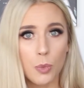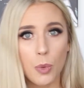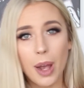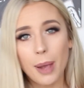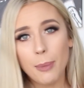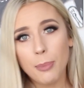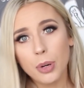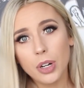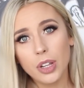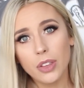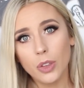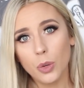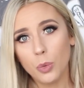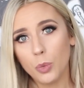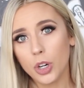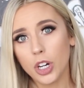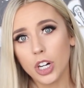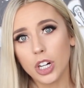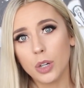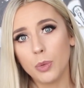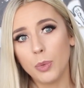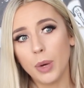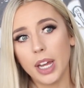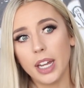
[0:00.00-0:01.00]
Why put in the
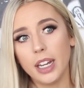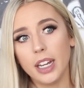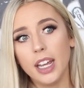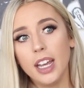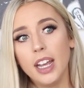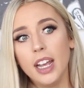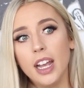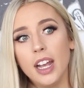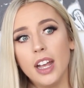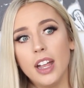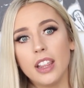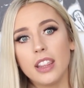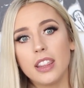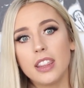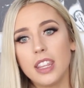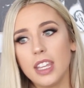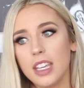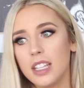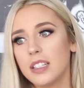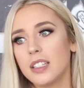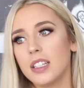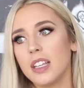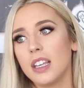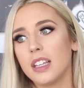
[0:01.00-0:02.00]
work when
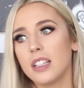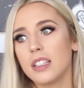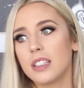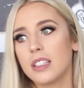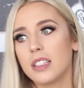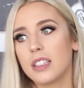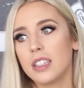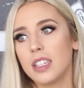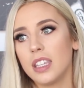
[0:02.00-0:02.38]
this is